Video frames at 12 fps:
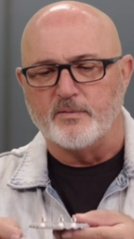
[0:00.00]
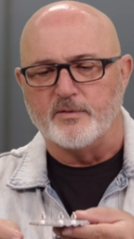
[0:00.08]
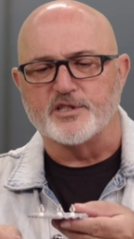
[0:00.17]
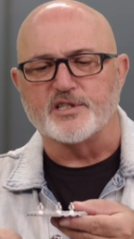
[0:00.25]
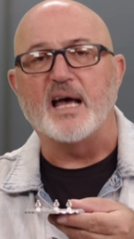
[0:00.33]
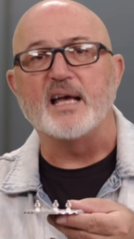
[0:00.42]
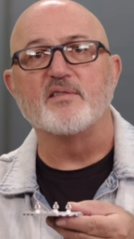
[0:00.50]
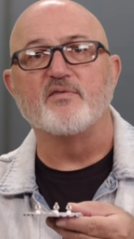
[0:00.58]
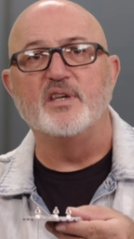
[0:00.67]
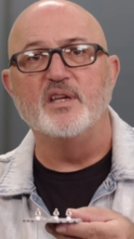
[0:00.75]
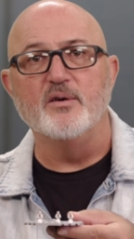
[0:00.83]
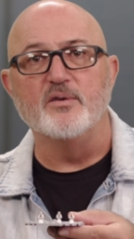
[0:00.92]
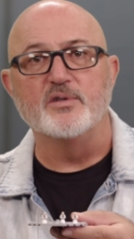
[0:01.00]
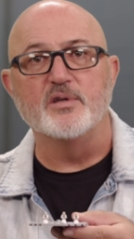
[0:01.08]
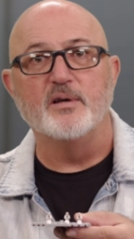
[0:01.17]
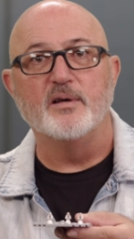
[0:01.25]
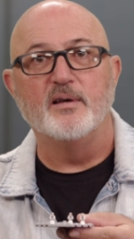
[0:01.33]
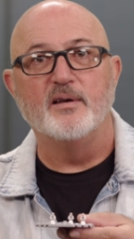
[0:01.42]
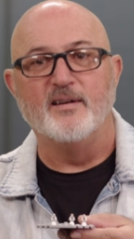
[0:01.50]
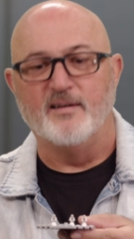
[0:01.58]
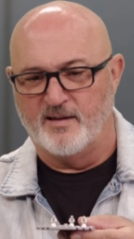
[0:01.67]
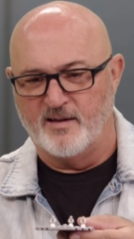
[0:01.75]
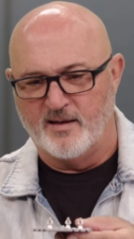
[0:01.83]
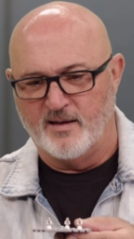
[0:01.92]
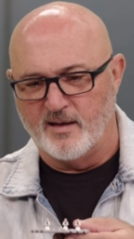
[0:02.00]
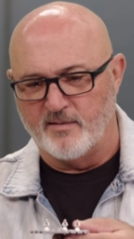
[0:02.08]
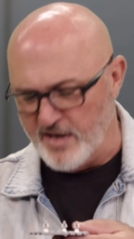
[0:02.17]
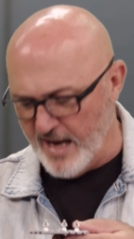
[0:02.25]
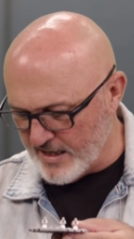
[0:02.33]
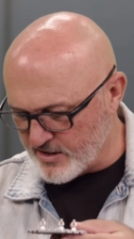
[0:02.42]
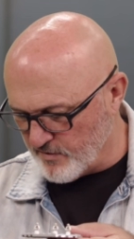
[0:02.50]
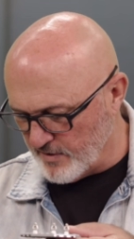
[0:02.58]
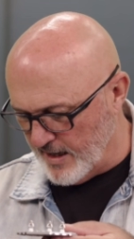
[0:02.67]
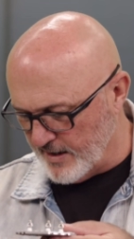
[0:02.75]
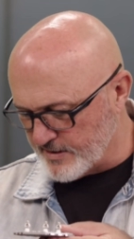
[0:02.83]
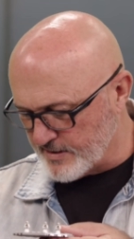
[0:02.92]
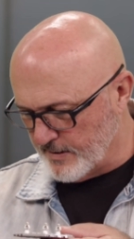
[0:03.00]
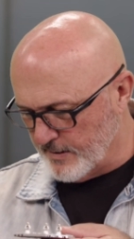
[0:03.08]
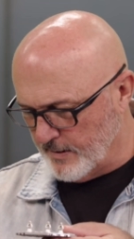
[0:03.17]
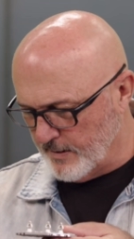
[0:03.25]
the size of the dudes, the astronauts.